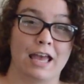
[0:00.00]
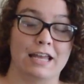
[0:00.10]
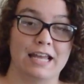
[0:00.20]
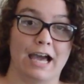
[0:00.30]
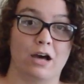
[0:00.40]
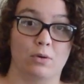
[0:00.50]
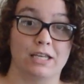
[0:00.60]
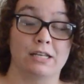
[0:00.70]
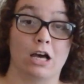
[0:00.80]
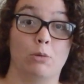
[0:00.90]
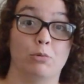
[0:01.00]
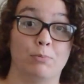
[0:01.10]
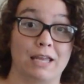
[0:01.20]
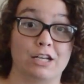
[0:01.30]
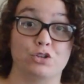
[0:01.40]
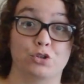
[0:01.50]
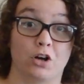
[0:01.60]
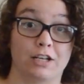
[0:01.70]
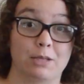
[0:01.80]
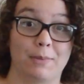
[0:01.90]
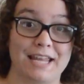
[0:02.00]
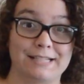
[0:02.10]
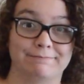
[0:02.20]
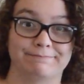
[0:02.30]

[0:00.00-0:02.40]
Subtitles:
and how it can help manage chronic pain.